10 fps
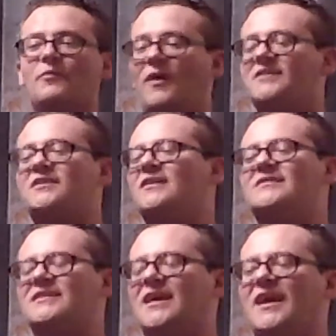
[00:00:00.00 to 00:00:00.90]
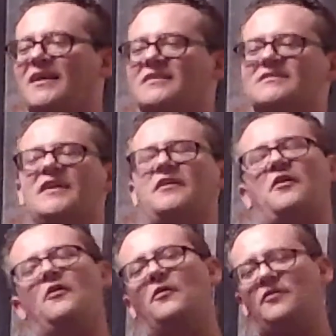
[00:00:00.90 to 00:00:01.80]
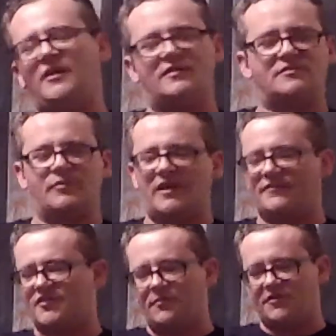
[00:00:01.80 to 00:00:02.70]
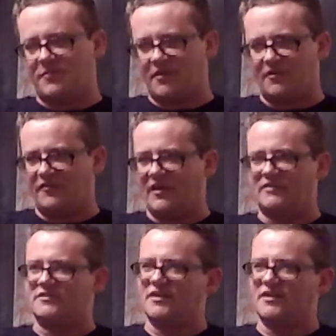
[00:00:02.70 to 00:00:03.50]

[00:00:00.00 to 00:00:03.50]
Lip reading: Watching it today is like, we have so much better effects,